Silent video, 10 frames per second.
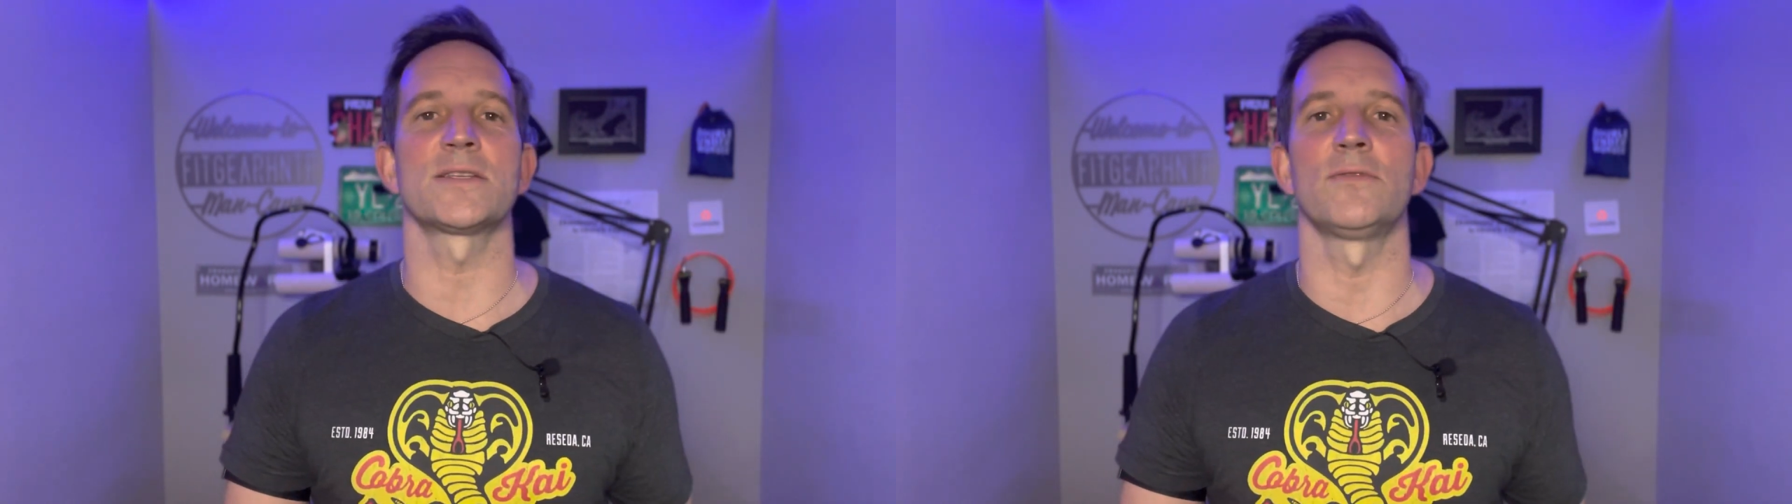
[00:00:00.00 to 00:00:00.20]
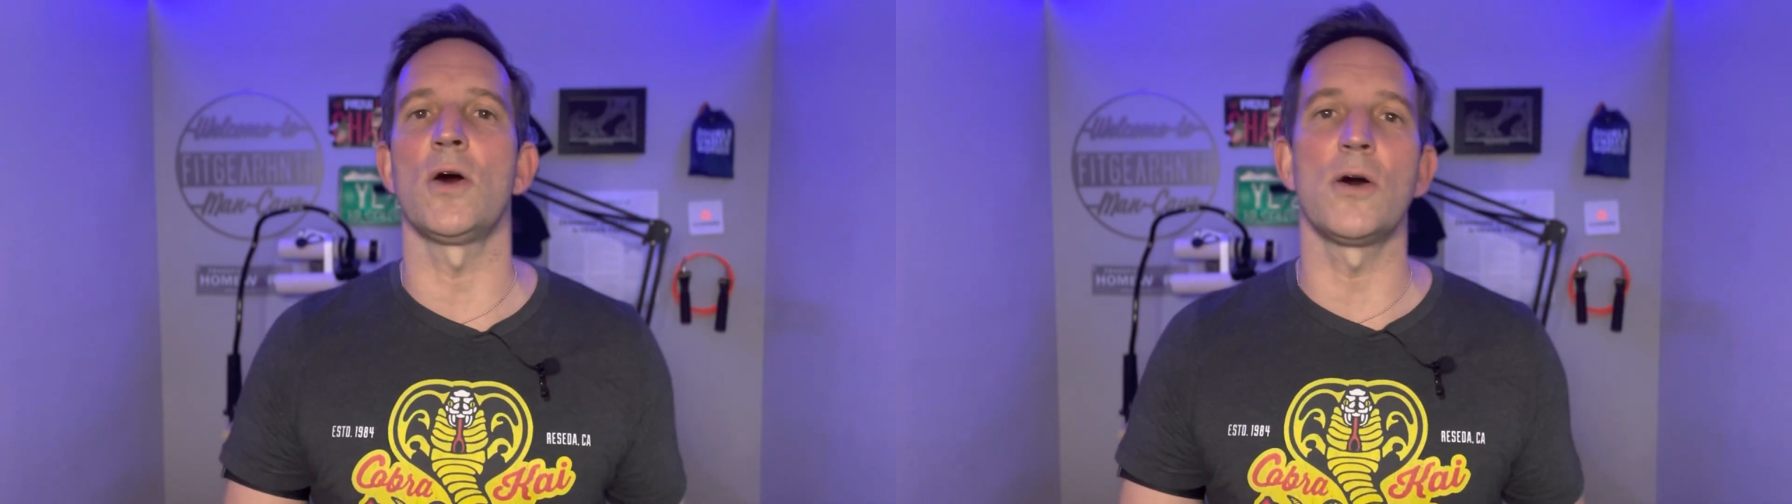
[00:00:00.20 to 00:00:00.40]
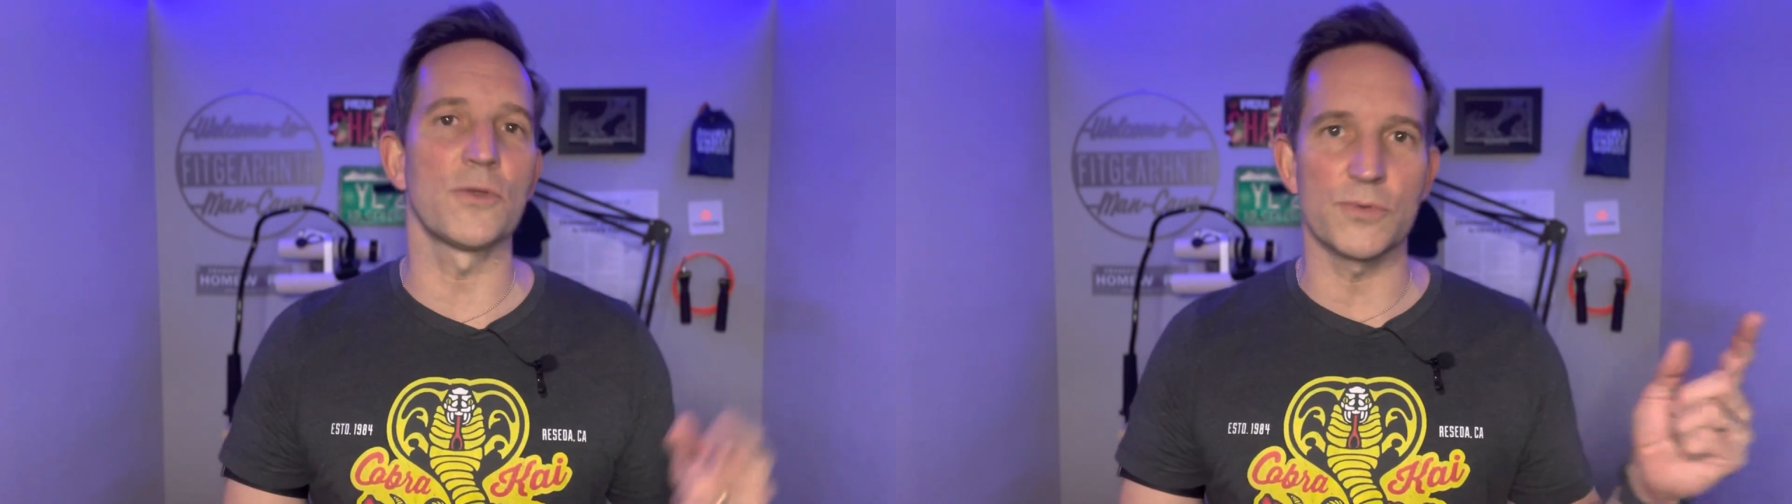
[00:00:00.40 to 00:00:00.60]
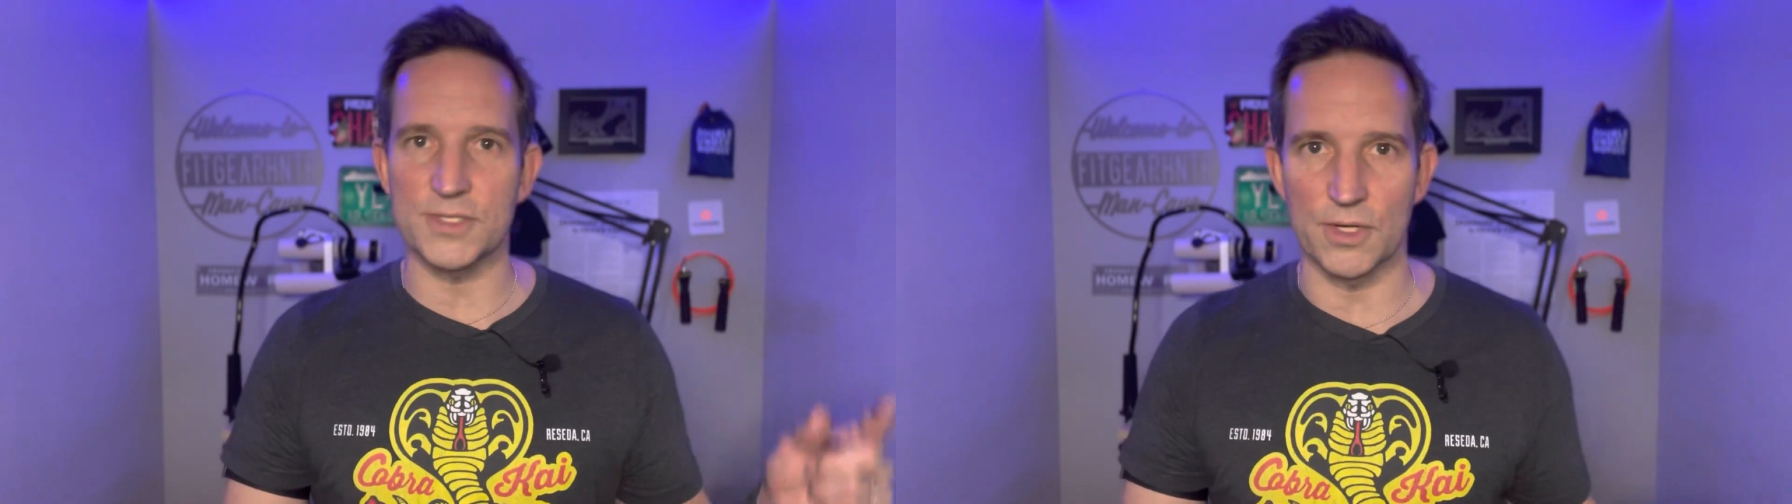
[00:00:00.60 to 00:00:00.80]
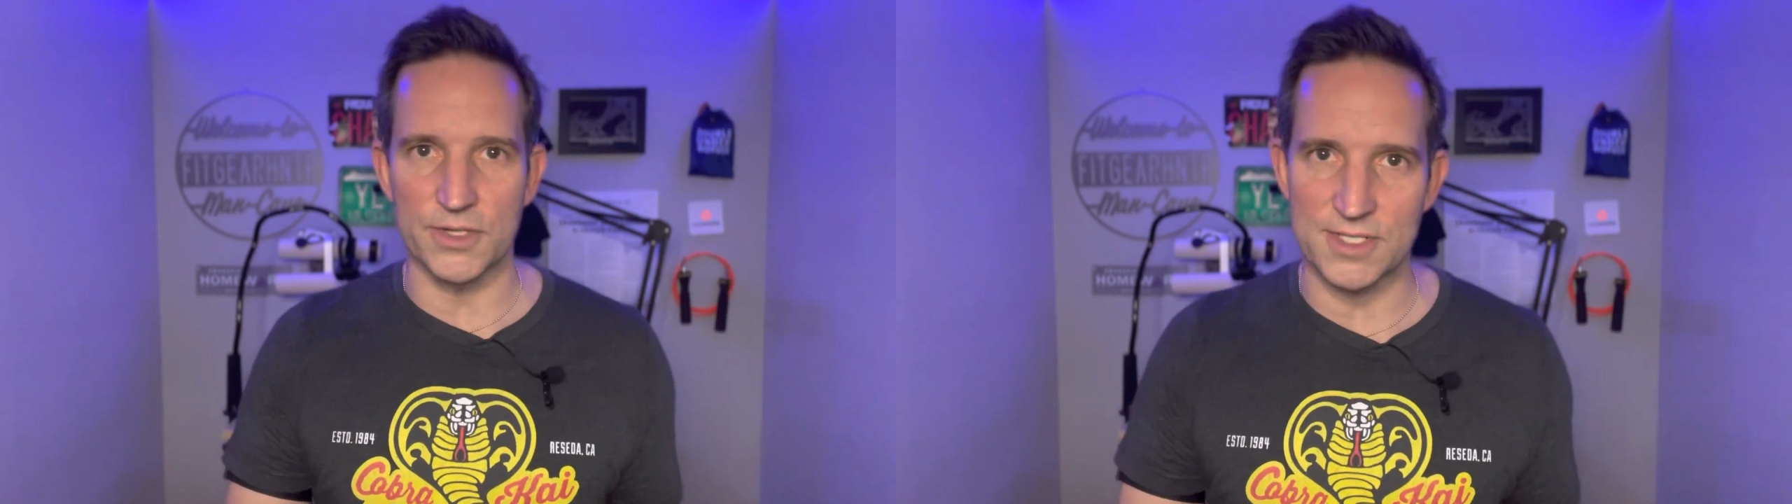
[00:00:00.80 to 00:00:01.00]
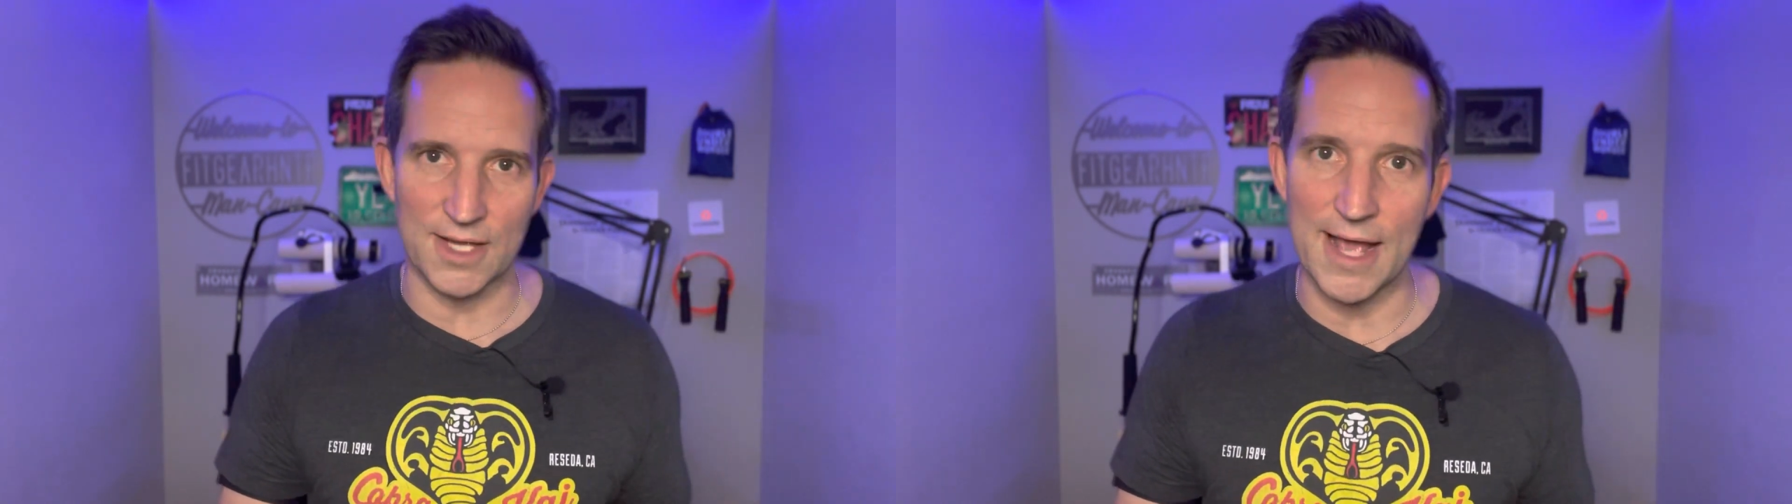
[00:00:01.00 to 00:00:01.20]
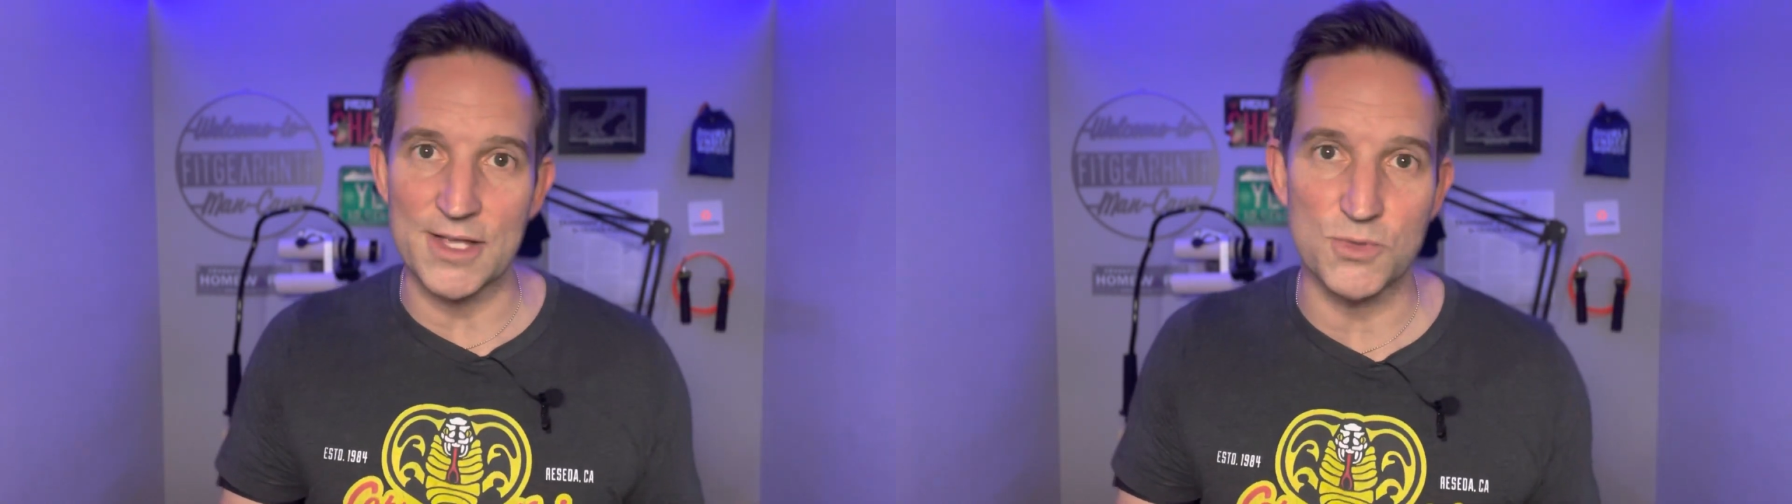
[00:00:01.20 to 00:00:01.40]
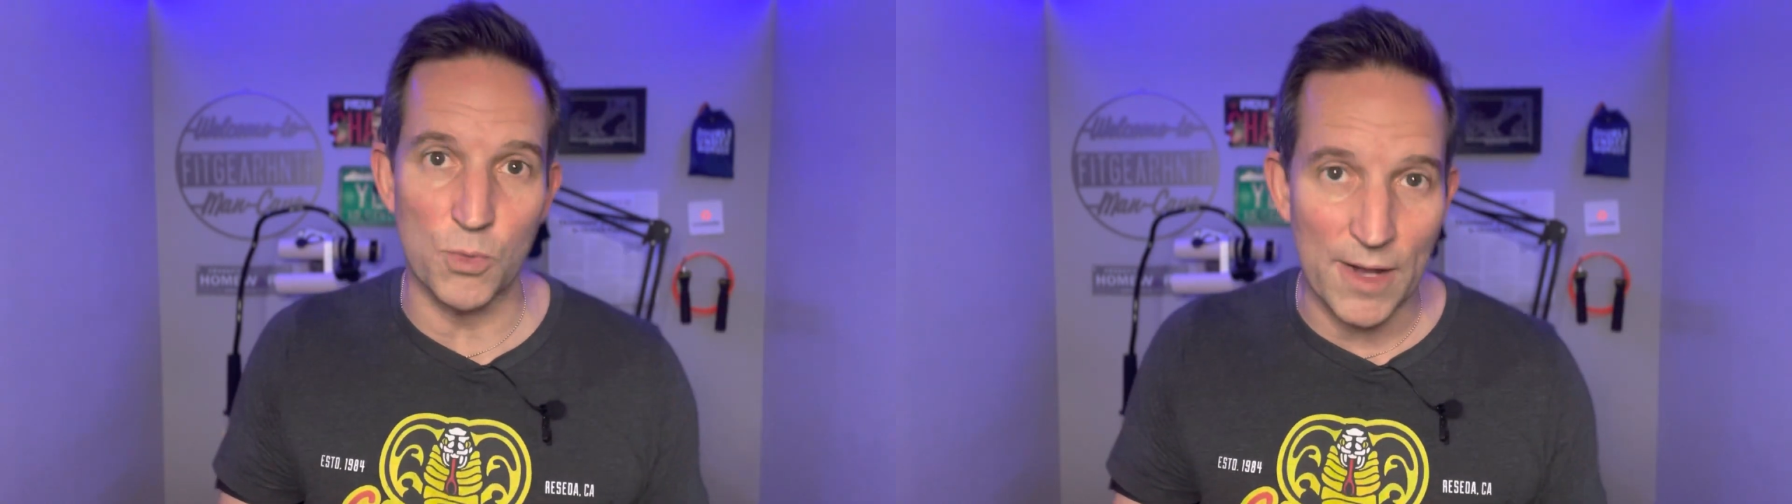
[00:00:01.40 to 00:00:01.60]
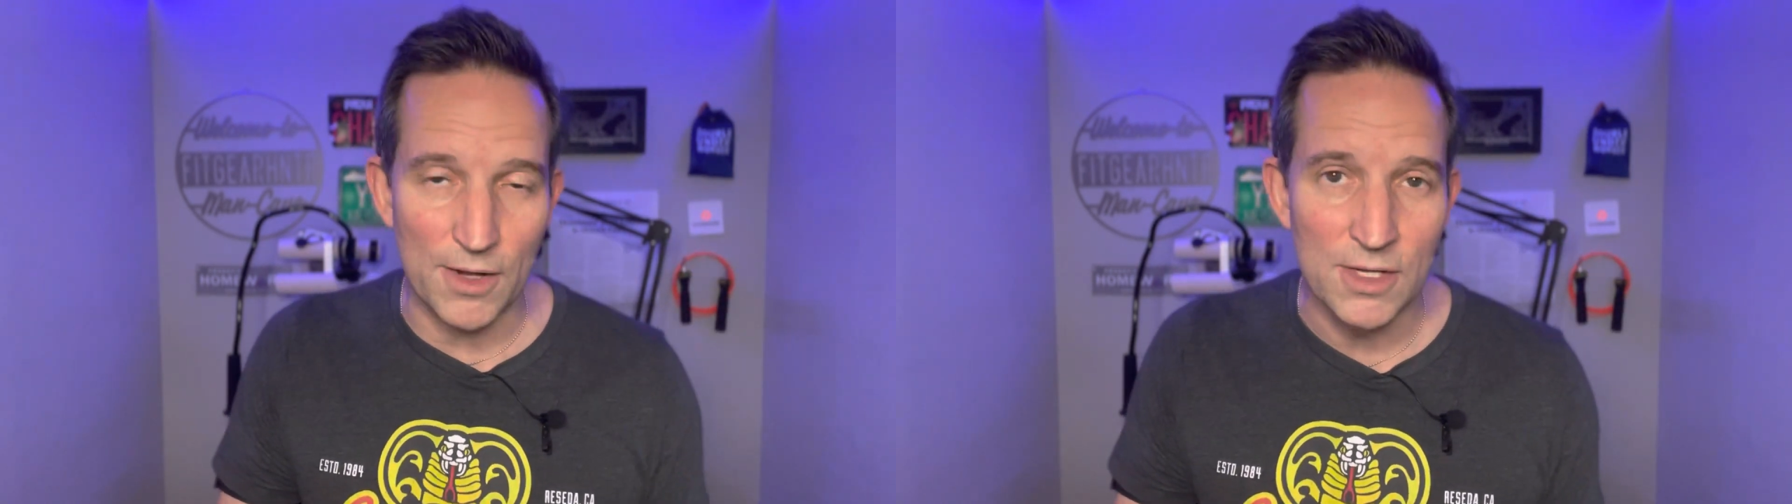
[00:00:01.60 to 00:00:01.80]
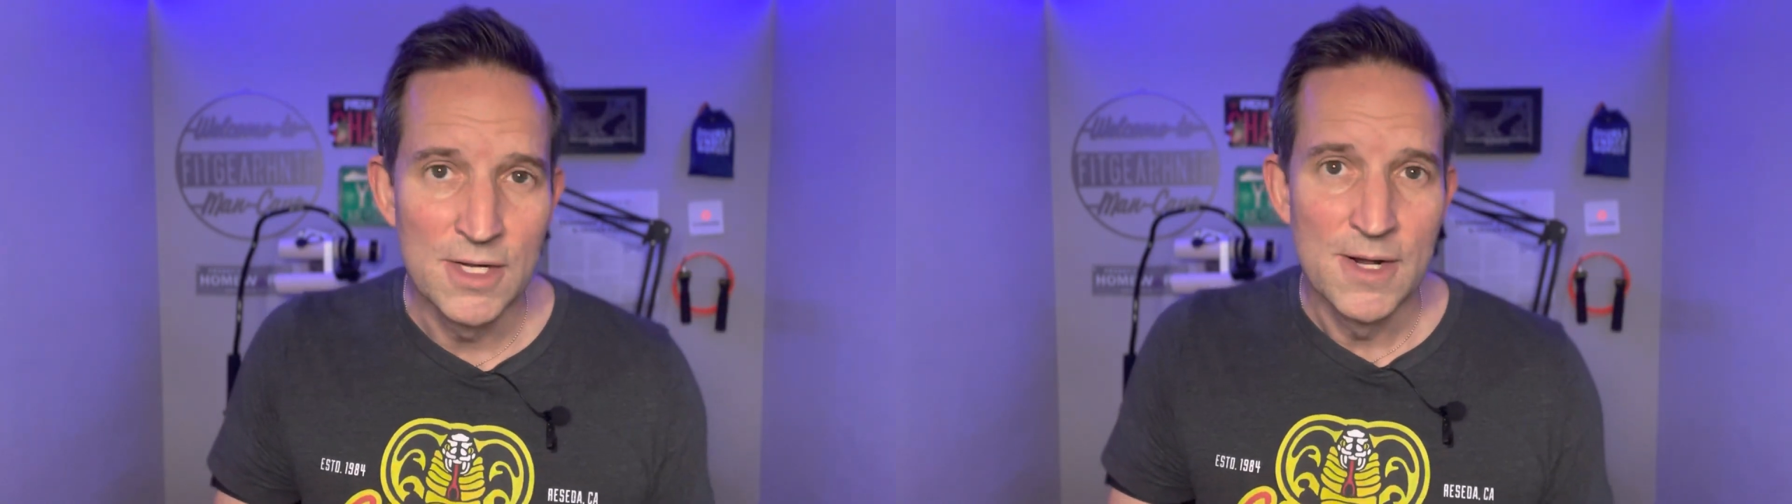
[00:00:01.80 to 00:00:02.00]
of all the results as
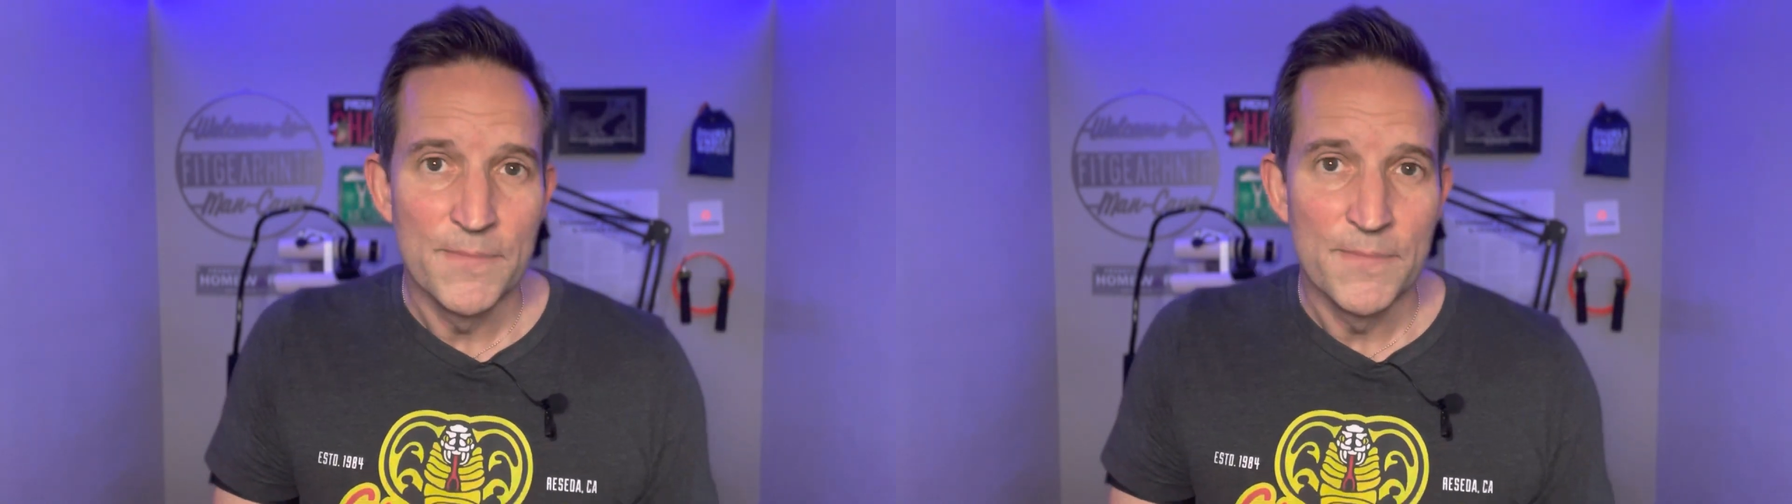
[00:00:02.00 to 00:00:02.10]
well.